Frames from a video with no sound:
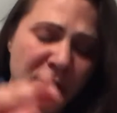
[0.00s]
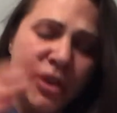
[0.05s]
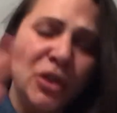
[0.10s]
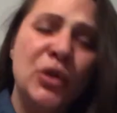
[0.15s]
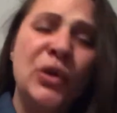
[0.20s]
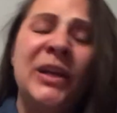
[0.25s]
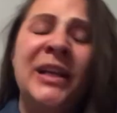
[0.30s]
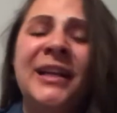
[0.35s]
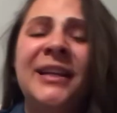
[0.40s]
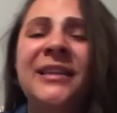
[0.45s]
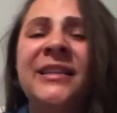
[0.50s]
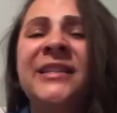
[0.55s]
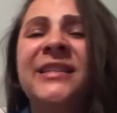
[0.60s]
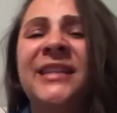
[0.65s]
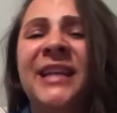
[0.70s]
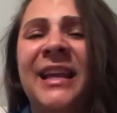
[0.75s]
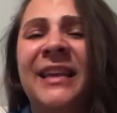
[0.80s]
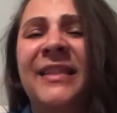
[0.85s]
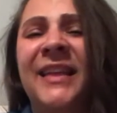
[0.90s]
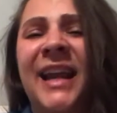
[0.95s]
to clean a
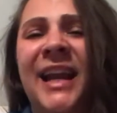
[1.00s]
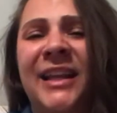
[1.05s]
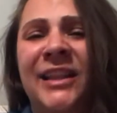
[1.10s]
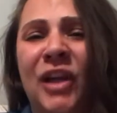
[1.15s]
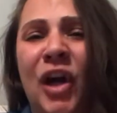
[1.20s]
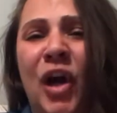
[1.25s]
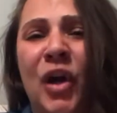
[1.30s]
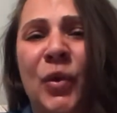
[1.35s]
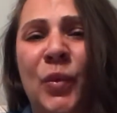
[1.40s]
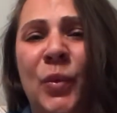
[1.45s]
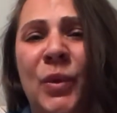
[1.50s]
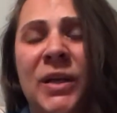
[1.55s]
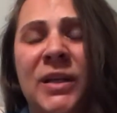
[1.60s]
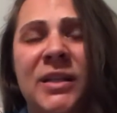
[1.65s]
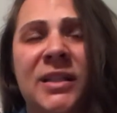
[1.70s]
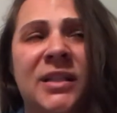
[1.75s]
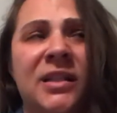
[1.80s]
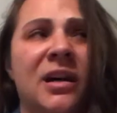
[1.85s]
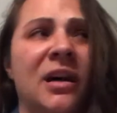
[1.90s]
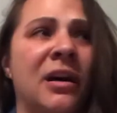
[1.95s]
stain that I thought
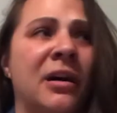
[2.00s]
was